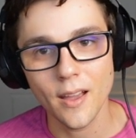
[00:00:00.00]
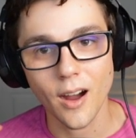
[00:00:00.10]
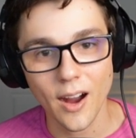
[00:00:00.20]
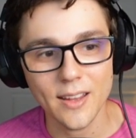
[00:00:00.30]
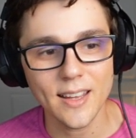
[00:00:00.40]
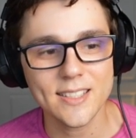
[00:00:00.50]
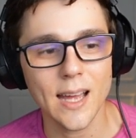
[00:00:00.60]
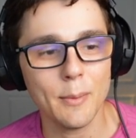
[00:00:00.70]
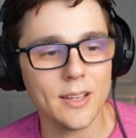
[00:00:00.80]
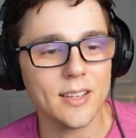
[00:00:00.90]
All right, next time
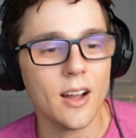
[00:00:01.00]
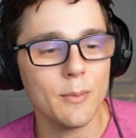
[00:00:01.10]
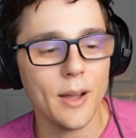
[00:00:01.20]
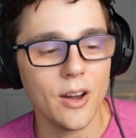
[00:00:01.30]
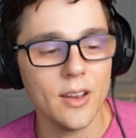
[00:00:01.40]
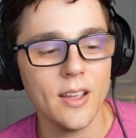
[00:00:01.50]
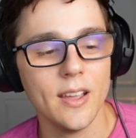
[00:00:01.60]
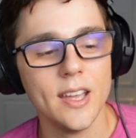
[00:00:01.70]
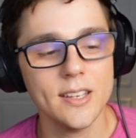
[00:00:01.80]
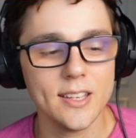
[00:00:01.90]
I'm going to talk about,
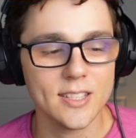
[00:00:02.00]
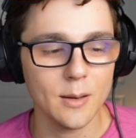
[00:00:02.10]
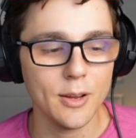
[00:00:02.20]
and it's going